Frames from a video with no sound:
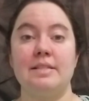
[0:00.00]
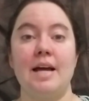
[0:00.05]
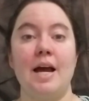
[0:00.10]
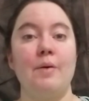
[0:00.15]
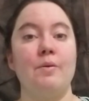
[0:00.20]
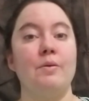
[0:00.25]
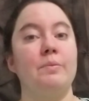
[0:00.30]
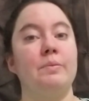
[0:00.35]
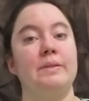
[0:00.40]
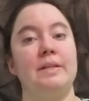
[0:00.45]
I
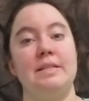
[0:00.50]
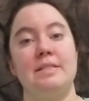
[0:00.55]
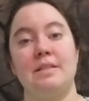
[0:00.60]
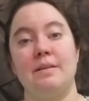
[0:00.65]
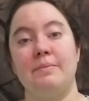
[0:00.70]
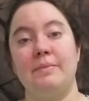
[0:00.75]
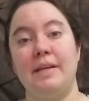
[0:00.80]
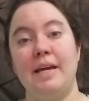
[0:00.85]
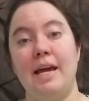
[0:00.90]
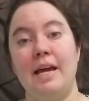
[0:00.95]
will play
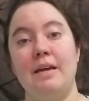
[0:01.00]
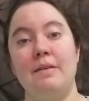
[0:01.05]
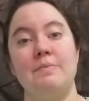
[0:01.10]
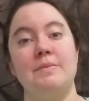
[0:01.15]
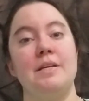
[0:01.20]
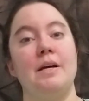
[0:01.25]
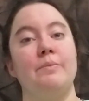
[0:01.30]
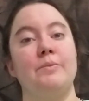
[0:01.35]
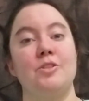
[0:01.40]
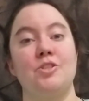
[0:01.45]
some
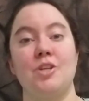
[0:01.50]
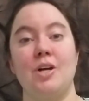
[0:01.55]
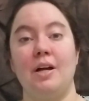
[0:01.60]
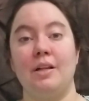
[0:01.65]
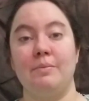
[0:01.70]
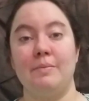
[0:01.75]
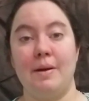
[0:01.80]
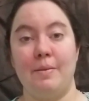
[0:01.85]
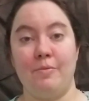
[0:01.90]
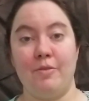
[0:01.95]
games, help the
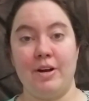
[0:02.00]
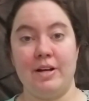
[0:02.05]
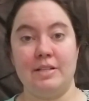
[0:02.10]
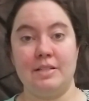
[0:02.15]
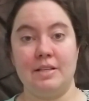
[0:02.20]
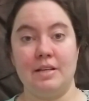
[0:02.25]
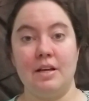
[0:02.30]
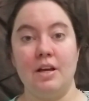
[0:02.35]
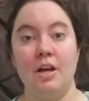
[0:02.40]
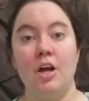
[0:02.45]
child
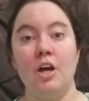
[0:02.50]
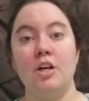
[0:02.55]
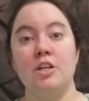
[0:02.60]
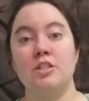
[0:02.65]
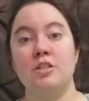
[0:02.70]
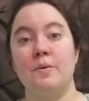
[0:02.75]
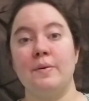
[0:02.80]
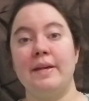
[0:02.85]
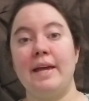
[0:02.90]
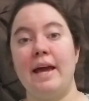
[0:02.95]
memorize it.
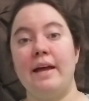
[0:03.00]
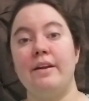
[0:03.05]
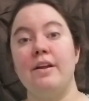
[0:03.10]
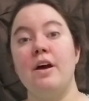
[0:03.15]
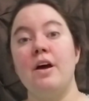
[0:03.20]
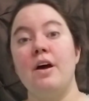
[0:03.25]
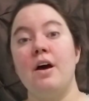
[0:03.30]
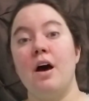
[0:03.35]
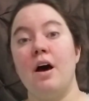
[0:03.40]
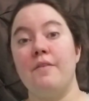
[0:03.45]
So again,
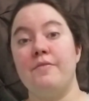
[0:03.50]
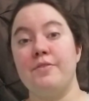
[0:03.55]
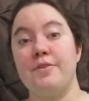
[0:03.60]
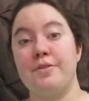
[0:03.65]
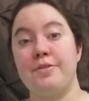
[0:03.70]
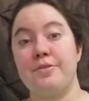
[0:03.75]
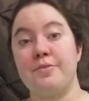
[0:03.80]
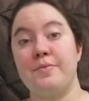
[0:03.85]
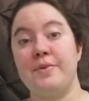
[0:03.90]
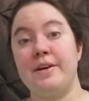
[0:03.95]
of the
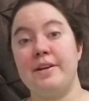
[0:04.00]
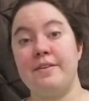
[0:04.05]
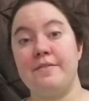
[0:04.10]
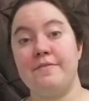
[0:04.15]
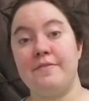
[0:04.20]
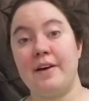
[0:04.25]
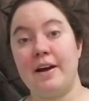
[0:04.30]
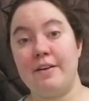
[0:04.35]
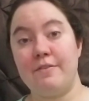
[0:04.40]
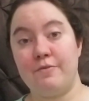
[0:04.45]
3 to
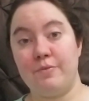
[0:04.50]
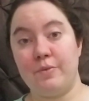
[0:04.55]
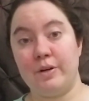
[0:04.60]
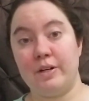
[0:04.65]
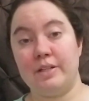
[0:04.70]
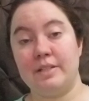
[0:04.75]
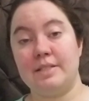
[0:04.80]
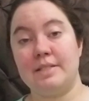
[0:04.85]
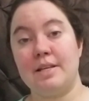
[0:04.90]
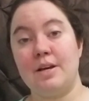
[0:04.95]
5
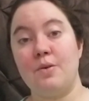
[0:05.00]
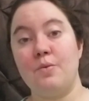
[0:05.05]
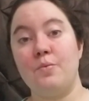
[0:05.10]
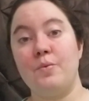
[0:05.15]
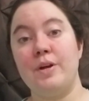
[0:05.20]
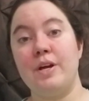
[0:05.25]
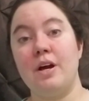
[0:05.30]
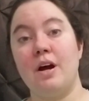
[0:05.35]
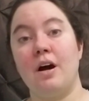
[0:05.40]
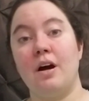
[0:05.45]
words that
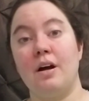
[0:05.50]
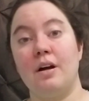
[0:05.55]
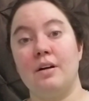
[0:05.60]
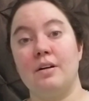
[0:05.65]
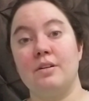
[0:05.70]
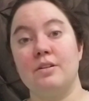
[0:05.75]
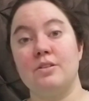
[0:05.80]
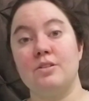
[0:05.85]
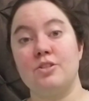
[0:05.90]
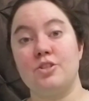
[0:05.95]
we
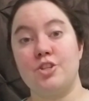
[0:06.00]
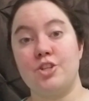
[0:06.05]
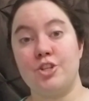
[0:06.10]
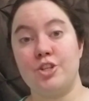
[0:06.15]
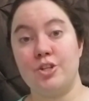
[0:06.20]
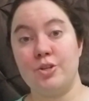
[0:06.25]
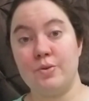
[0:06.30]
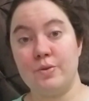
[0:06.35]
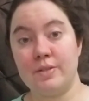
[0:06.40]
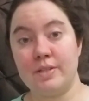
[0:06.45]
are
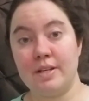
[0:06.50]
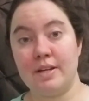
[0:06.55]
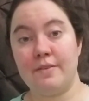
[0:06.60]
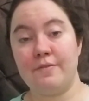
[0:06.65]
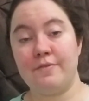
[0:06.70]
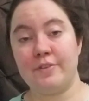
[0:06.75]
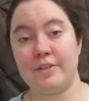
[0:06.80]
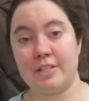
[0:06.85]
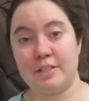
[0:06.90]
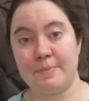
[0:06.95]
choosing
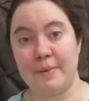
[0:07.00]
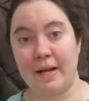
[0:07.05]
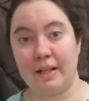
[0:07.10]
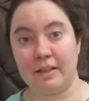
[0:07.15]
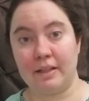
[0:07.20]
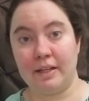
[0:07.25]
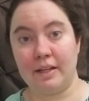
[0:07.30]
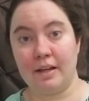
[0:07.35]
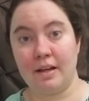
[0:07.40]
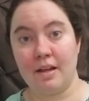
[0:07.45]
for
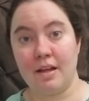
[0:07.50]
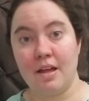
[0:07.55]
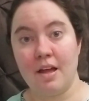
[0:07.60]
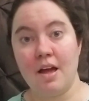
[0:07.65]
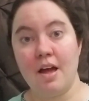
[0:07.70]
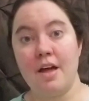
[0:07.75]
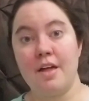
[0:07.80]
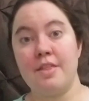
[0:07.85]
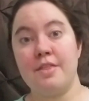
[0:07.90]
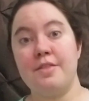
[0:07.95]
spelling,
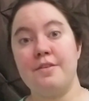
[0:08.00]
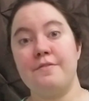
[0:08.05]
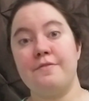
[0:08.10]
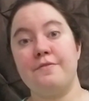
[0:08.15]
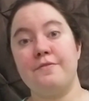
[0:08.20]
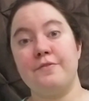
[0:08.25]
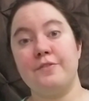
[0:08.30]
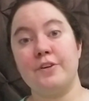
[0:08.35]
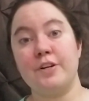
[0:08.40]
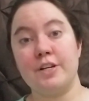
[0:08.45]
the
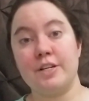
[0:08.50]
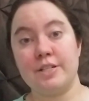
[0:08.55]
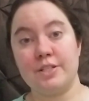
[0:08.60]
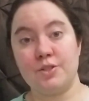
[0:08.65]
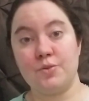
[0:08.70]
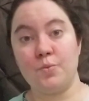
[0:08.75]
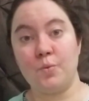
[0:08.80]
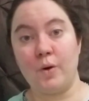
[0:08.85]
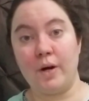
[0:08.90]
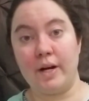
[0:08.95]

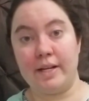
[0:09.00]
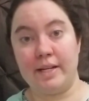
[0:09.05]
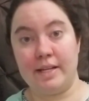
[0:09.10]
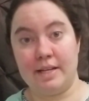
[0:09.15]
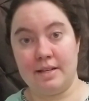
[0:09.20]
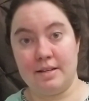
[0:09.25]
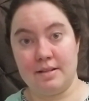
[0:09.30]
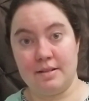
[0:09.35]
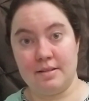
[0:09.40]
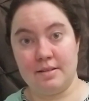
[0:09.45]
first one
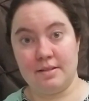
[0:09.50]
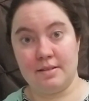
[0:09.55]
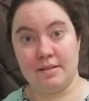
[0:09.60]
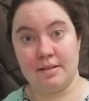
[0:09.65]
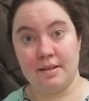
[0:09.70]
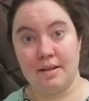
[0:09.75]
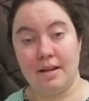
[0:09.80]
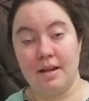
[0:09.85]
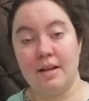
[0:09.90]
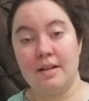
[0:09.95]
is
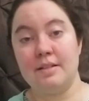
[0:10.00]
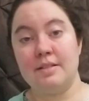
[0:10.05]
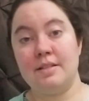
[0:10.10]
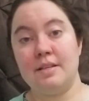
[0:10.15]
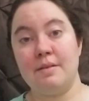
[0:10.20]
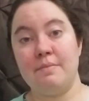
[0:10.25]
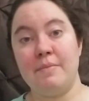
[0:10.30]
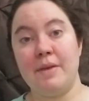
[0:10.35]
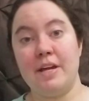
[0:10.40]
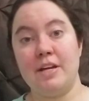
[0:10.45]

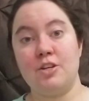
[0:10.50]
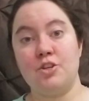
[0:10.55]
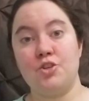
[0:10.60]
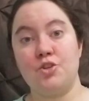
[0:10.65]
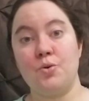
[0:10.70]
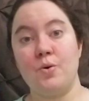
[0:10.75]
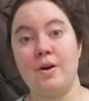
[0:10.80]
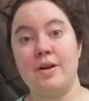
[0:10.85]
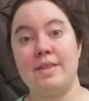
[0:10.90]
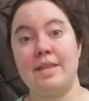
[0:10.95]
to make
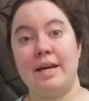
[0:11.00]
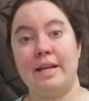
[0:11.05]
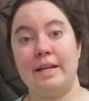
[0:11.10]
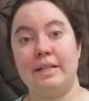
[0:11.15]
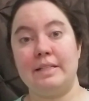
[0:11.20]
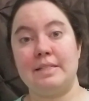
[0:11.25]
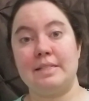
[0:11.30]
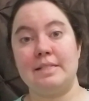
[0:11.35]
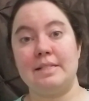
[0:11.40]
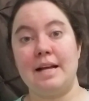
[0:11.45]
sure that
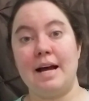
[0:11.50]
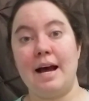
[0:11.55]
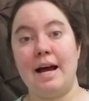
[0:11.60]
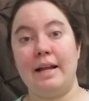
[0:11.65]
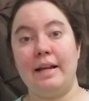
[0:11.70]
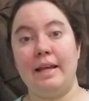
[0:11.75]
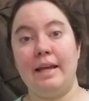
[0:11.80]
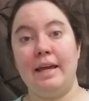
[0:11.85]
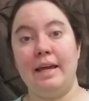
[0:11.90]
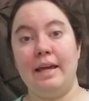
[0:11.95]
it's not